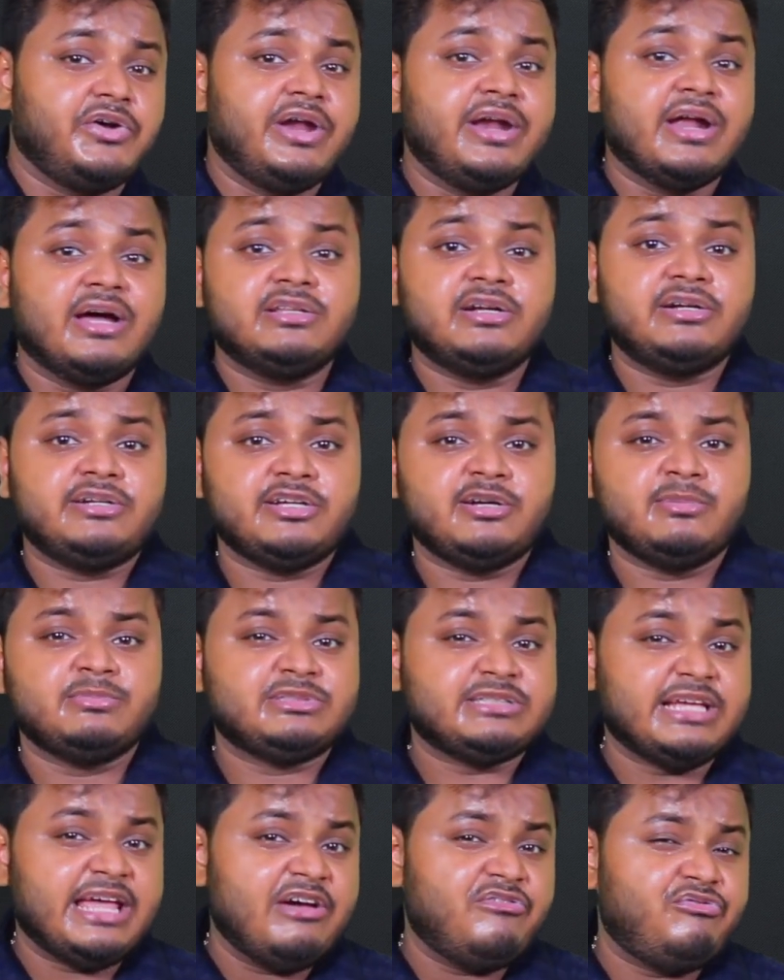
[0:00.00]
In other
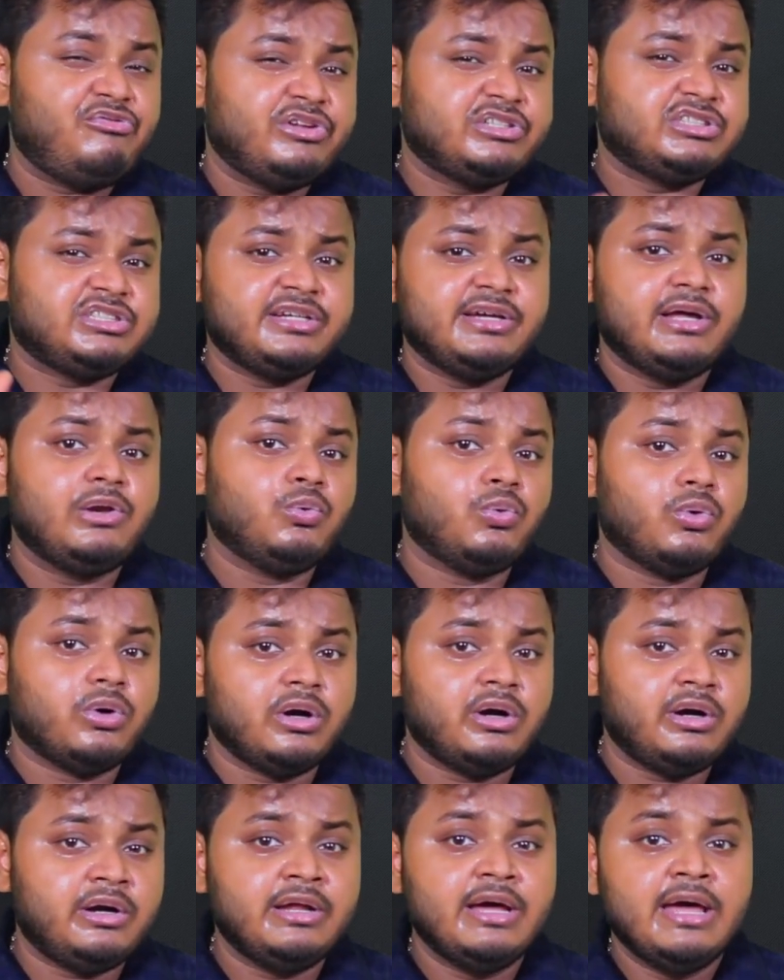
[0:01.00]
terms, every single
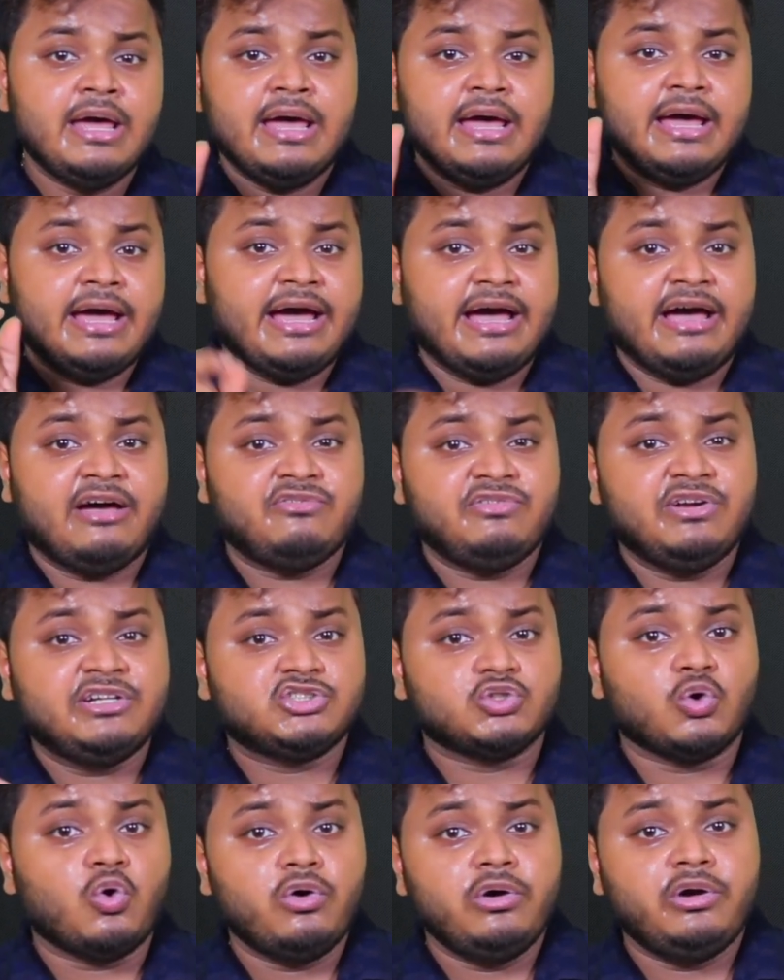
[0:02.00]
word have
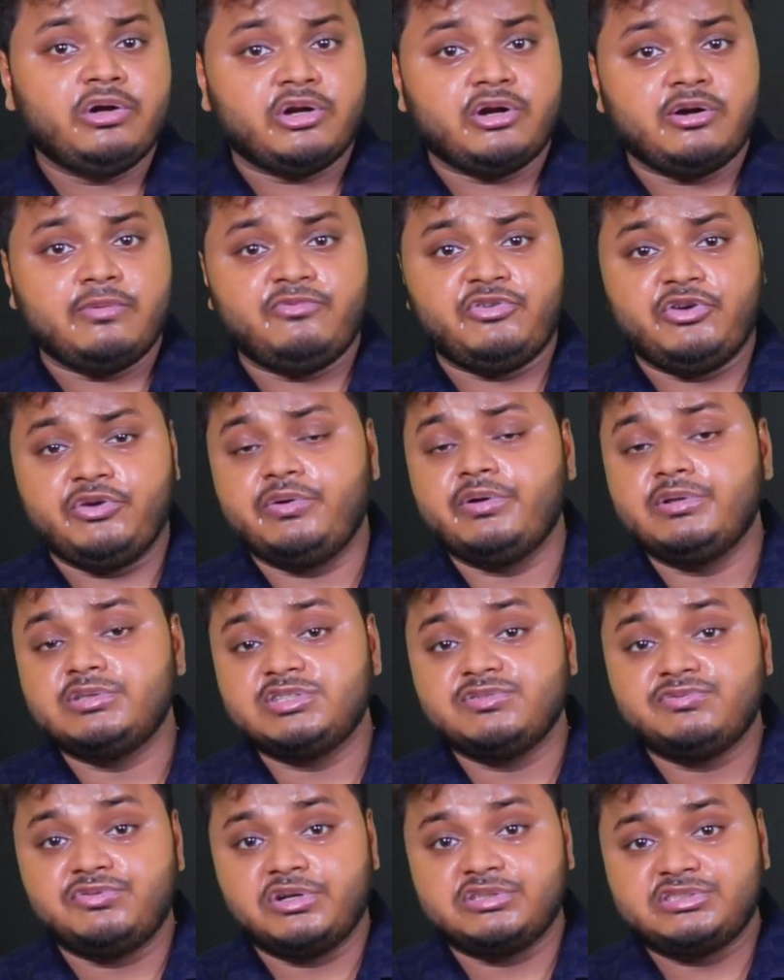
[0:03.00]
its own term
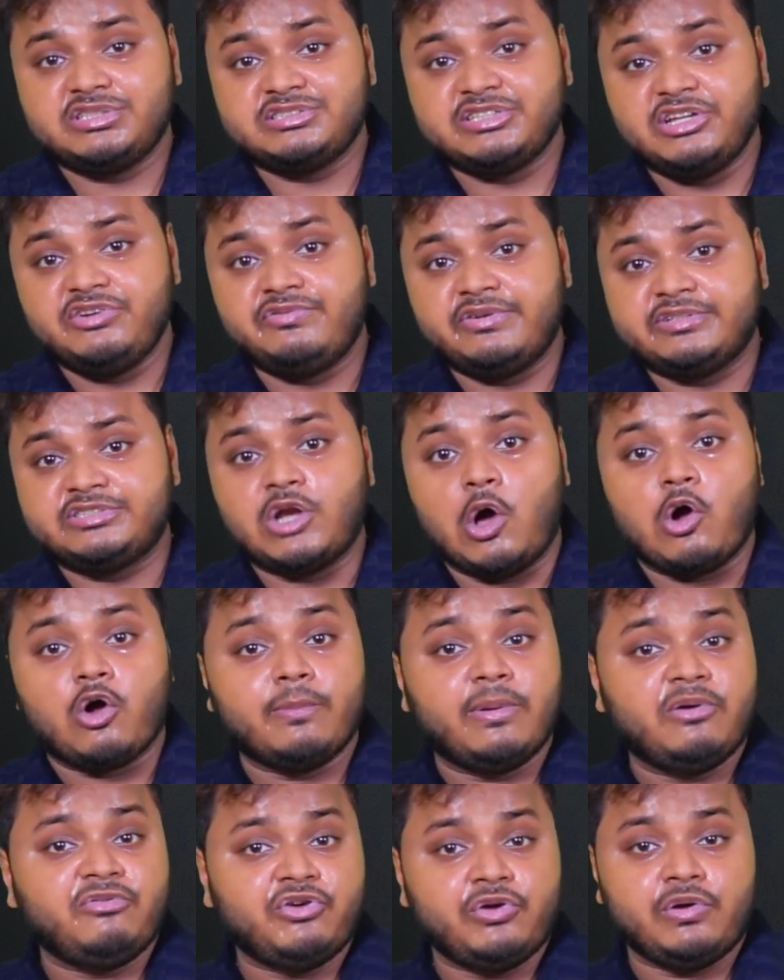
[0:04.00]
frequency versus inverse
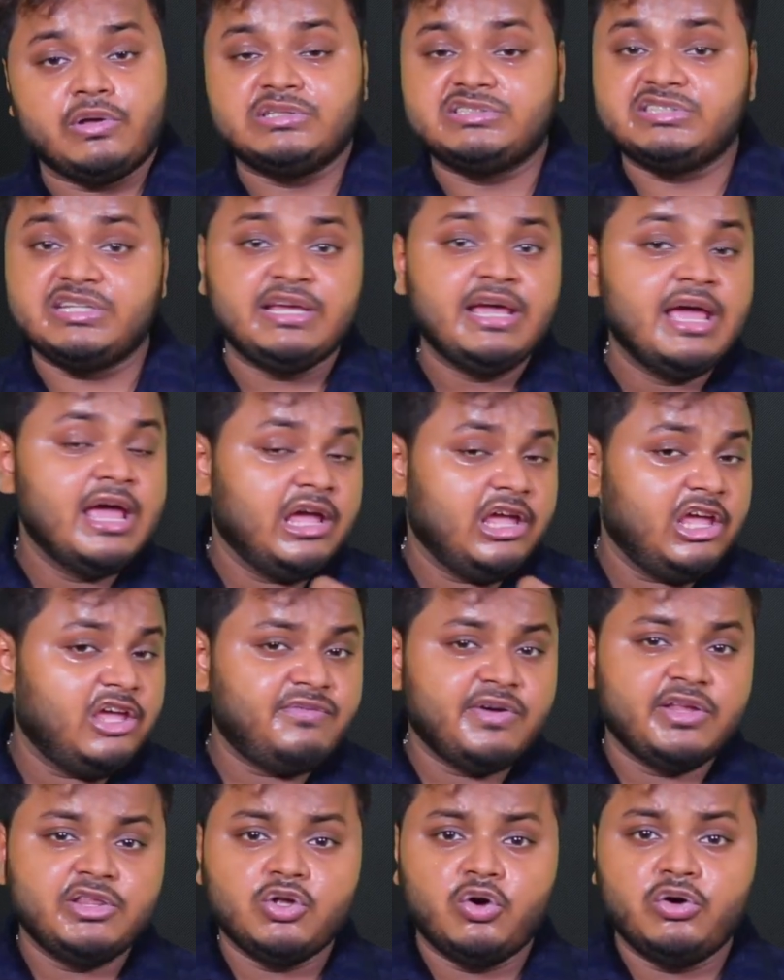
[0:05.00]
document frequency,
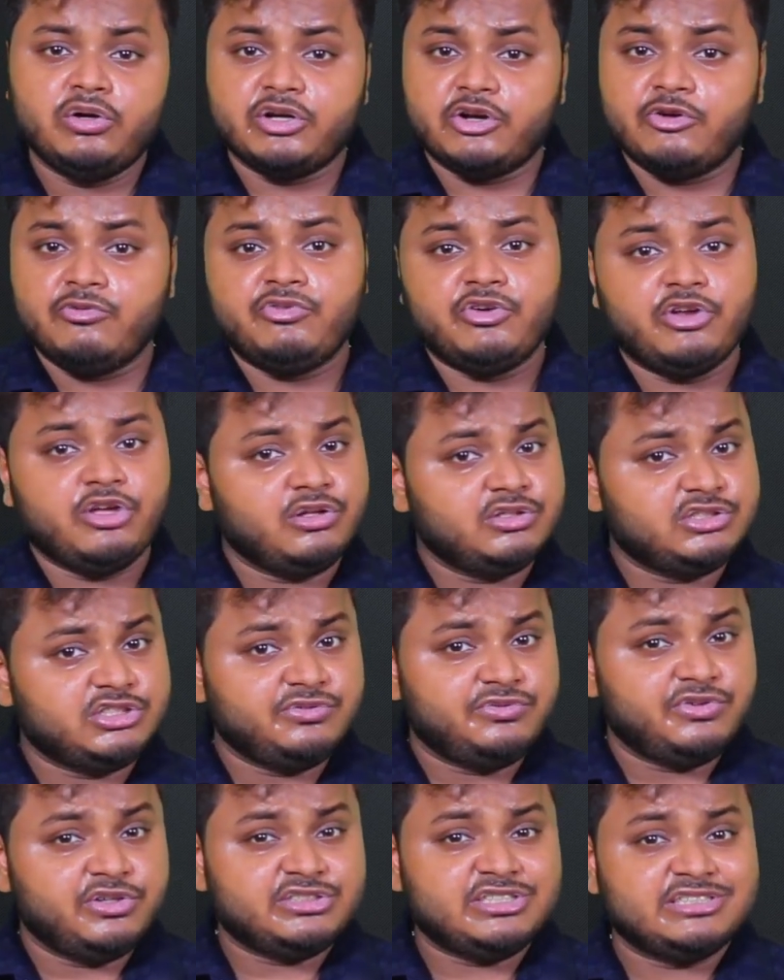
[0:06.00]
even though term frequency
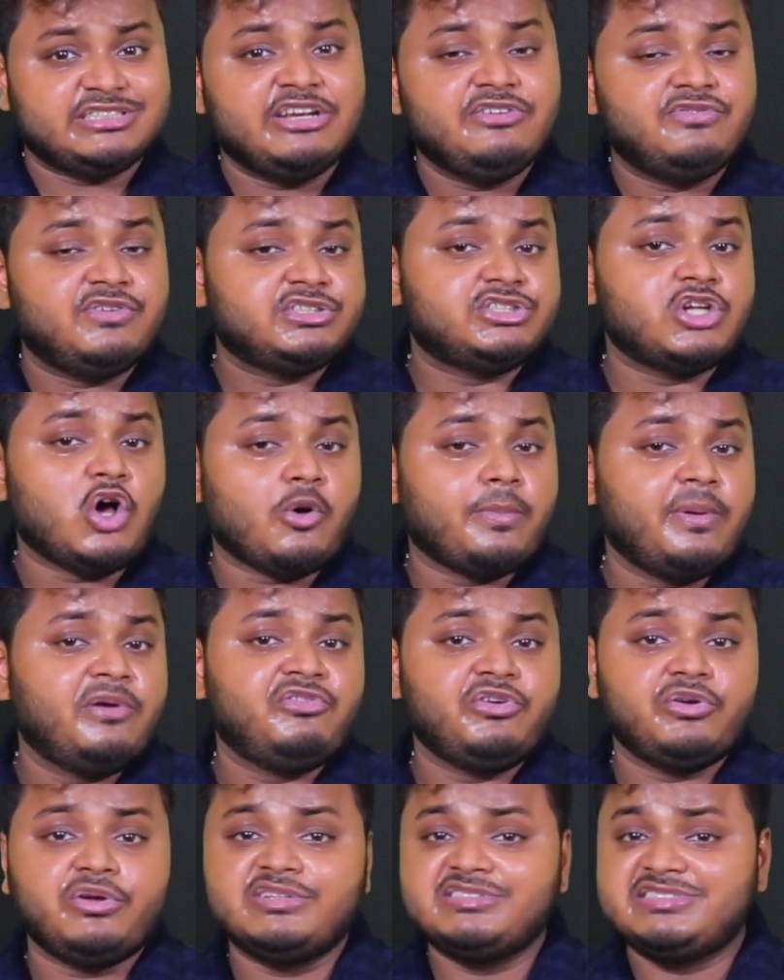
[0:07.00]
versus inverse document
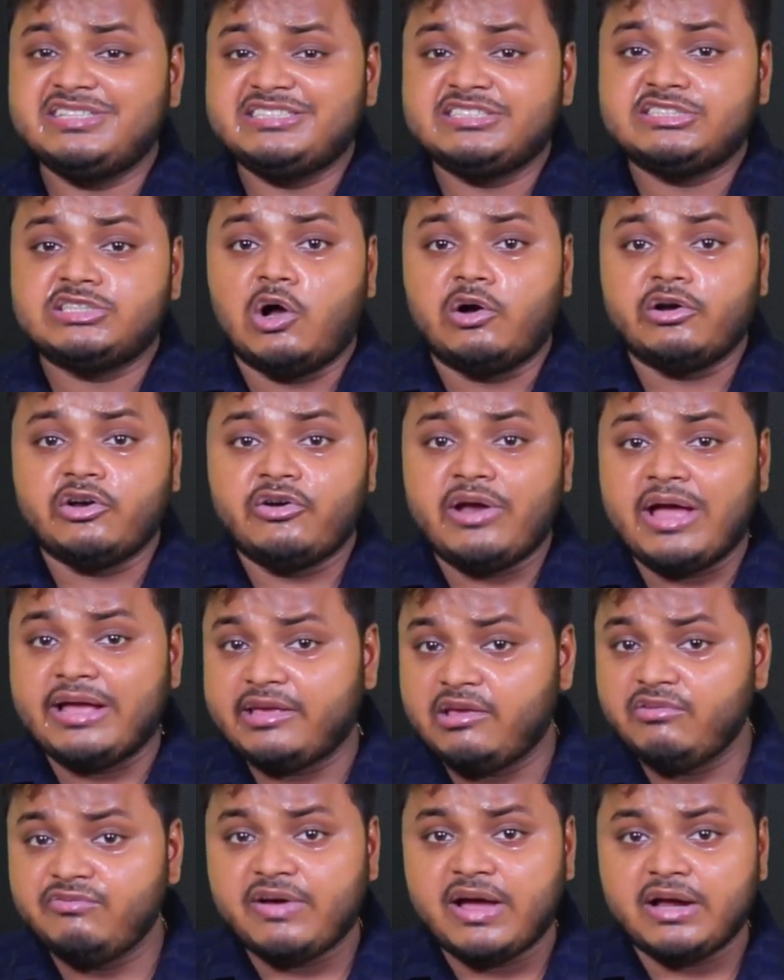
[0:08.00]
frequency is not a
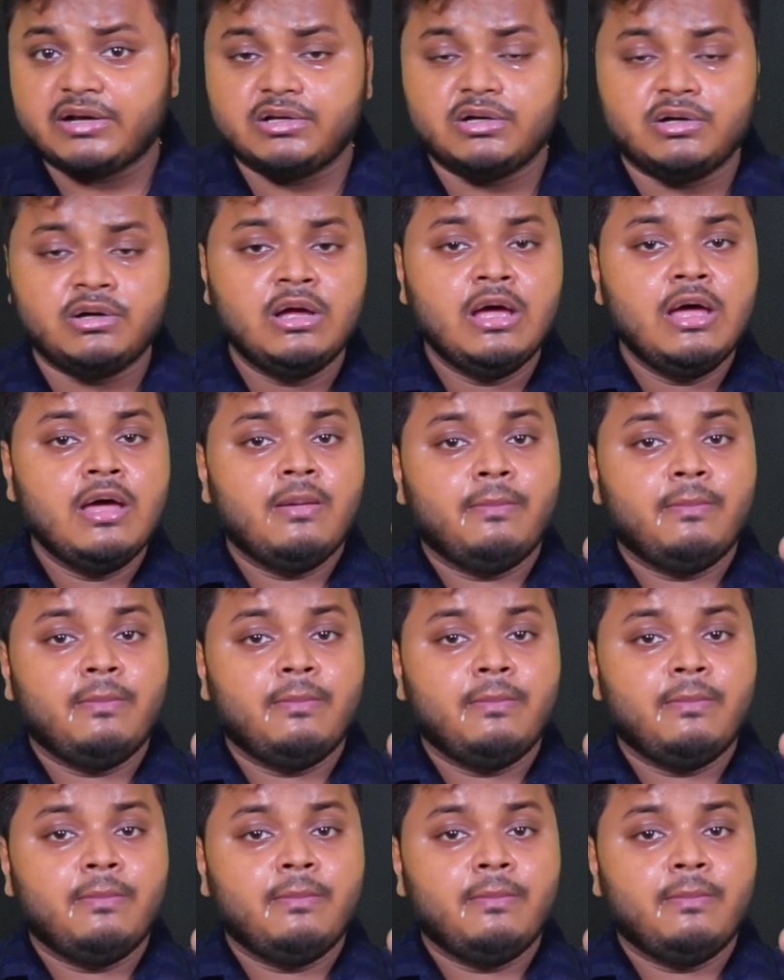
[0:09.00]
ranking factor.